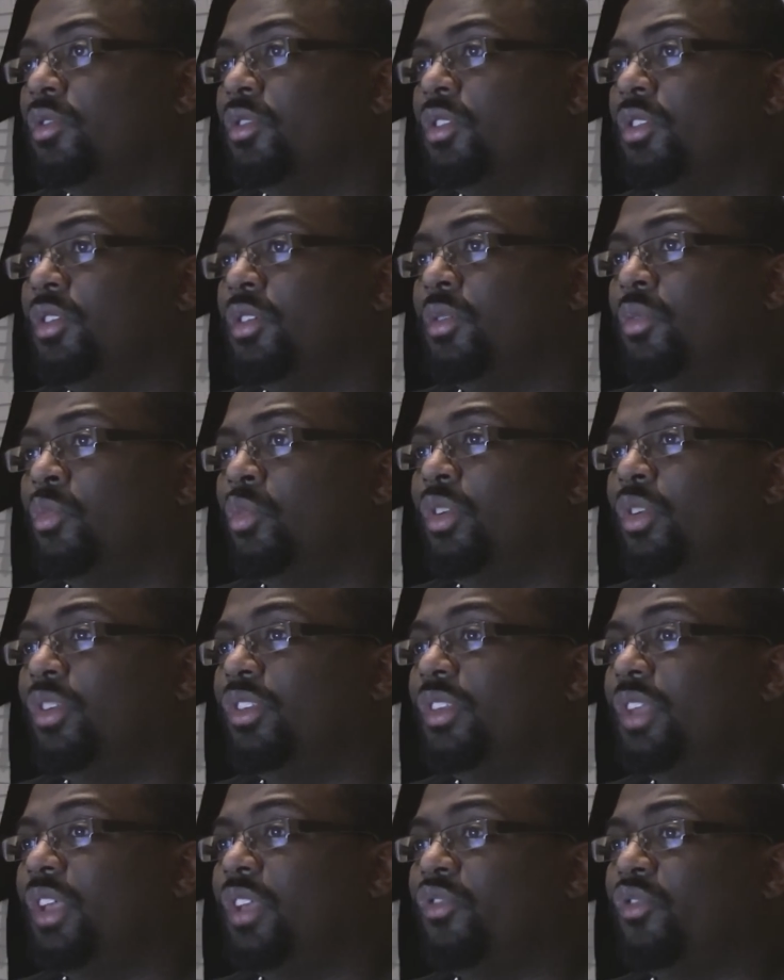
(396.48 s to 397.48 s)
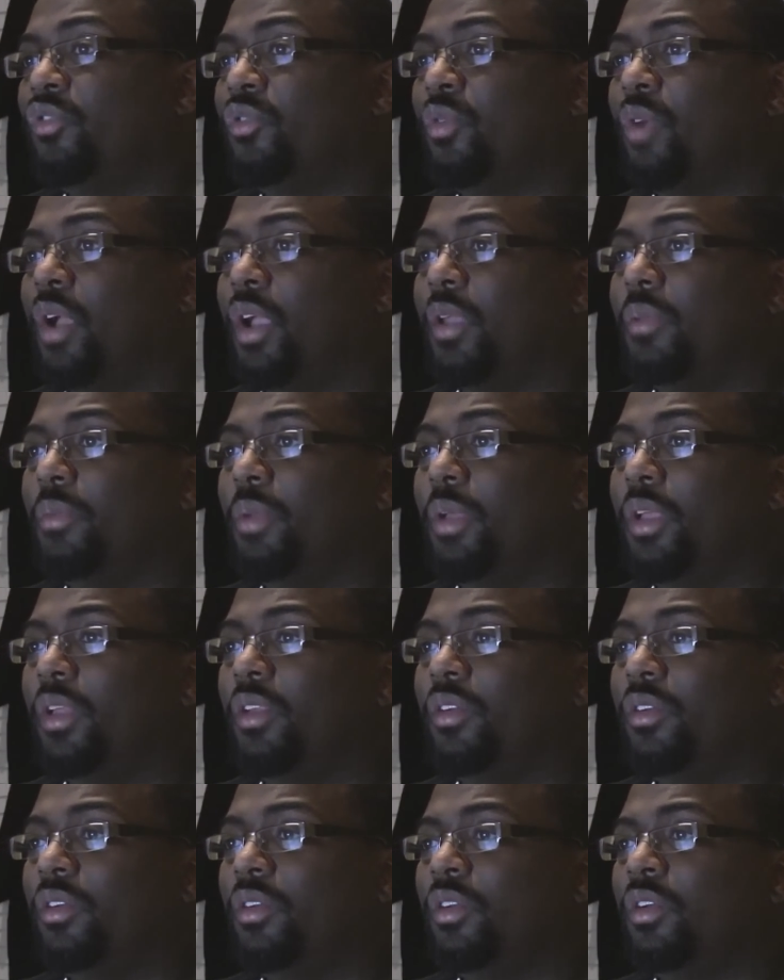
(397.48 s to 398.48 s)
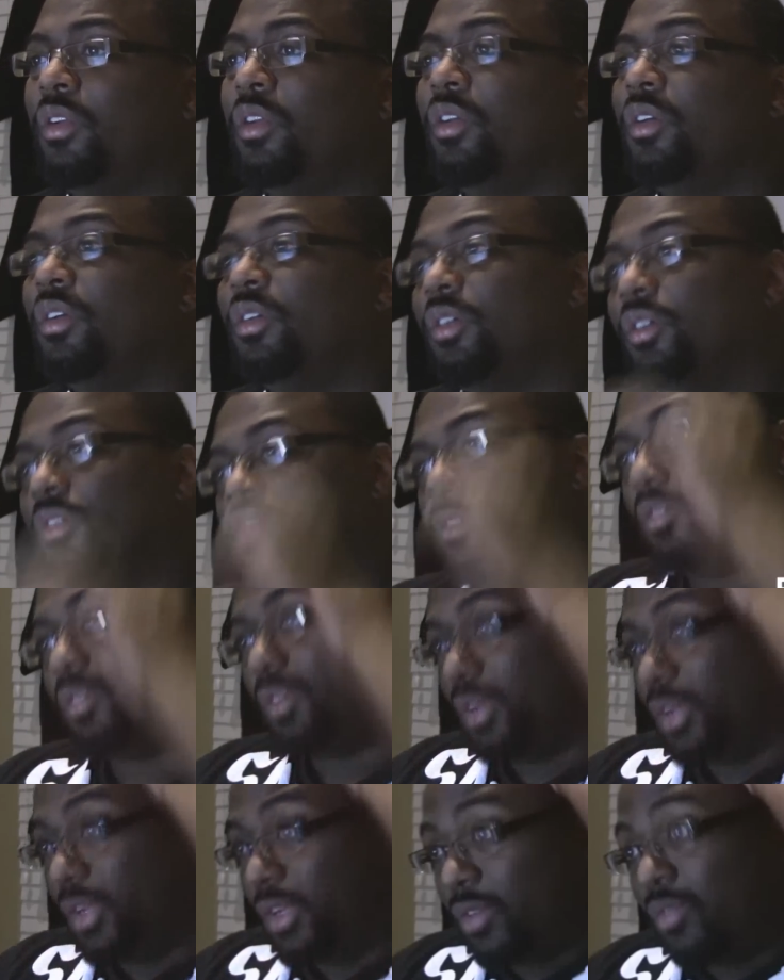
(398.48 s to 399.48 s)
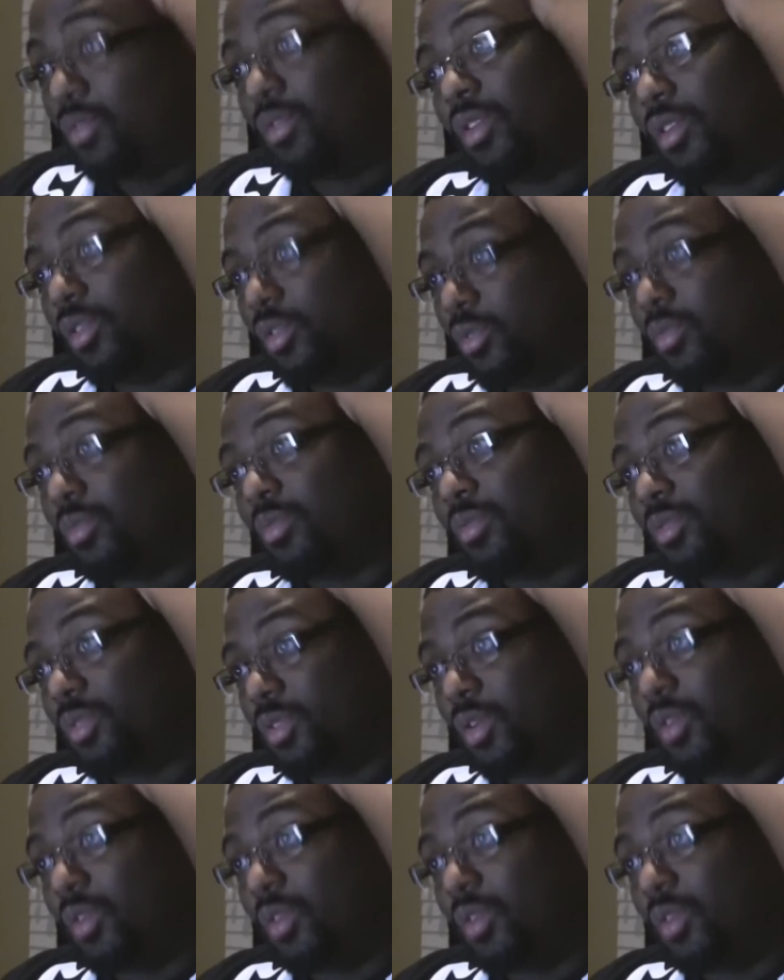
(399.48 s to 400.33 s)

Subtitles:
What's next for Ryan Bader? I don't know,